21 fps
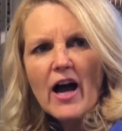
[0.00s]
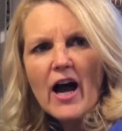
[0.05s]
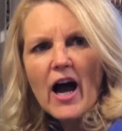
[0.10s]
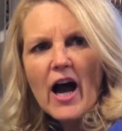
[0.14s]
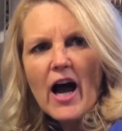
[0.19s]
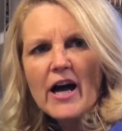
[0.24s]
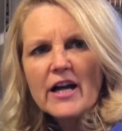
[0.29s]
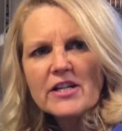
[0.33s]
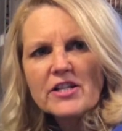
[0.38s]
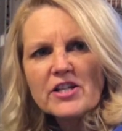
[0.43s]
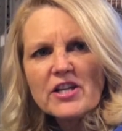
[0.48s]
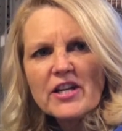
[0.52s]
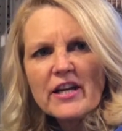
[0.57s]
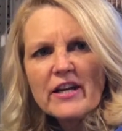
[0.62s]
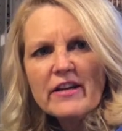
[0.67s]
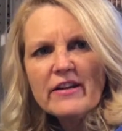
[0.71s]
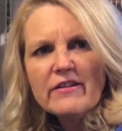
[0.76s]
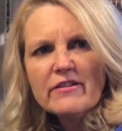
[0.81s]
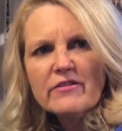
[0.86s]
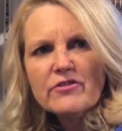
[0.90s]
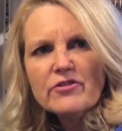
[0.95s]
a
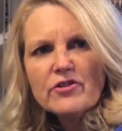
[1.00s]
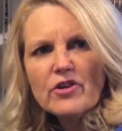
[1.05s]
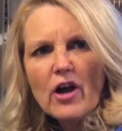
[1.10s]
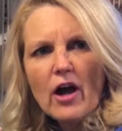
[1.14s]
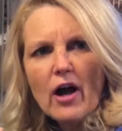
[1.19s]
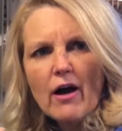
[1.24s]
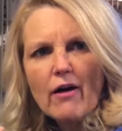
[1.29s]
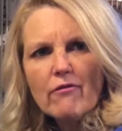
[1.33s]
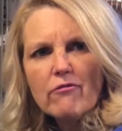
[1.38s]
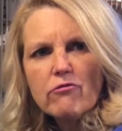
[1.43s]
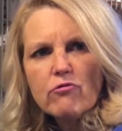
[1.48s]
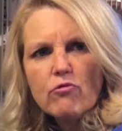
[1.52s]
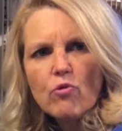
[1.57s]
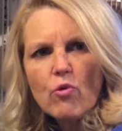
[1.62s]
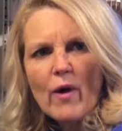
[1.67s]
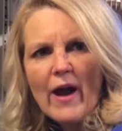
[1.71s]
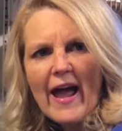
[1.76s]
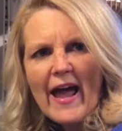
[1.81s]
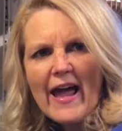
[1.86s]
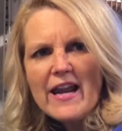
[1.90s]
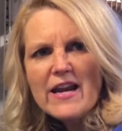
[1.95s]
tinge of
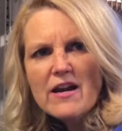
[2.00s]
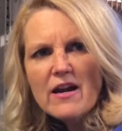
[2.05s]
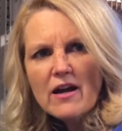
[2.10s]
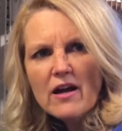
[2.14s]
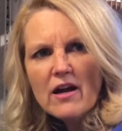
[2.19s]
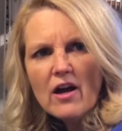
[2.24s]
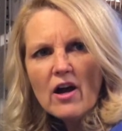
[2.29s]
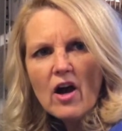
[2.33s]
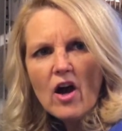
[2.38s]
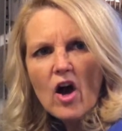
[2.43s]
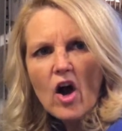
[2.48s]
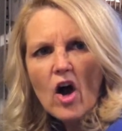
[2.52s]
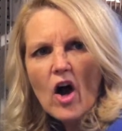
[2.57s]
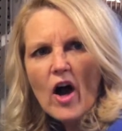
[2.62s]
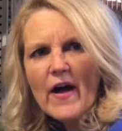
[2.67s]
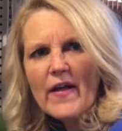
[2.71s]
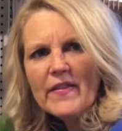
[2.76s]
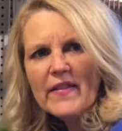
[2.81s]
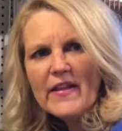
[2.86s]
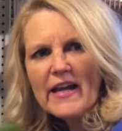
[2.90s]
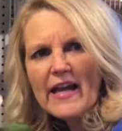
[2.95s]
red
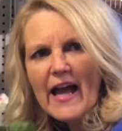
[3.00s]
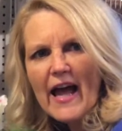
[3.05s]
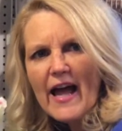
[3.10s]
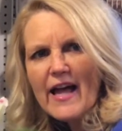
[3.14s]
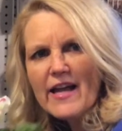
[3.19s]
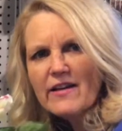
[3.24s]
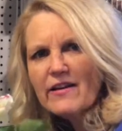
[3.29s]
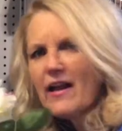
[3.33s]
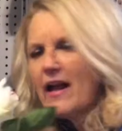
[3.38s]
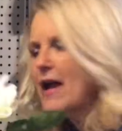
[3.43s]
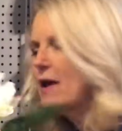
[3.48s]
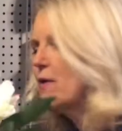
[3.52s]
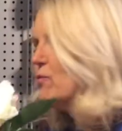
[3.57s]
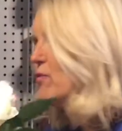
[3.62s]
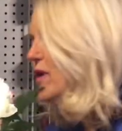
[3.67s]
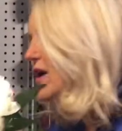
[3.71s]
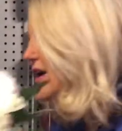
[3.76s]
on the end. And when